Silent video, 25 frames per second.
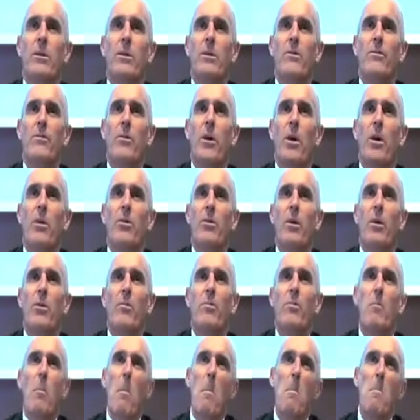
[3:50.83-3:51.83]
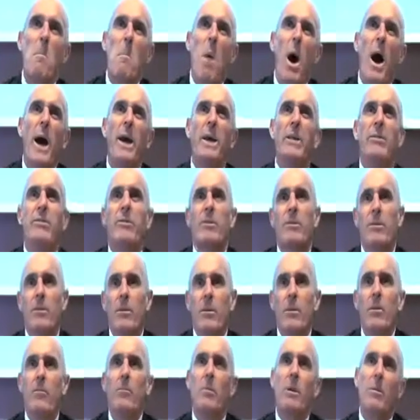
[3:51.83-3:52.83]
The father might
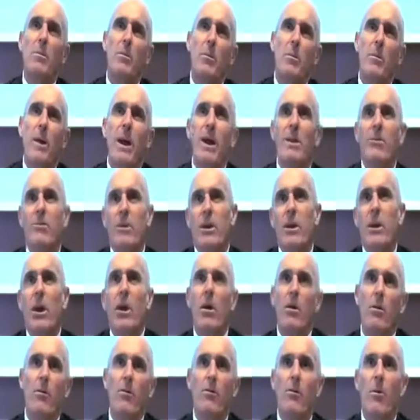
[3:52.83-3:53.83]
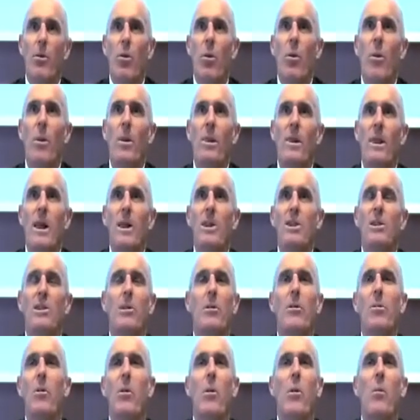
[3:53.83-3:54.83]
be prepared to go for less
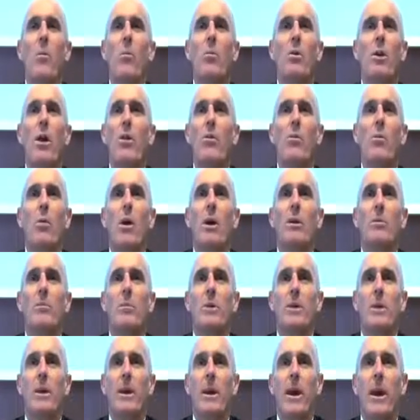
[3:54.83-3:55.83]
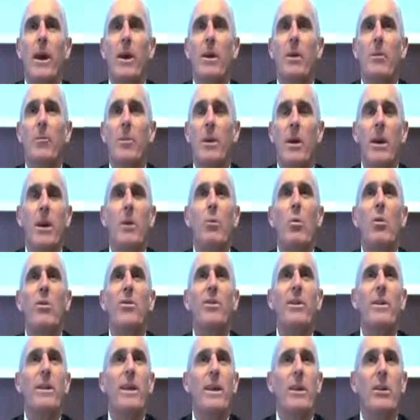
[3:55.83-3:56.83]
than would otherwise be the case, but he
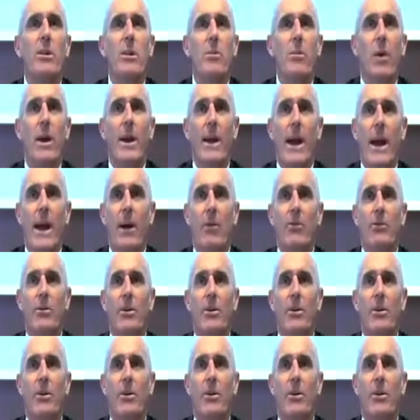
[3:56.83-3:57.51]
wants an easy way out.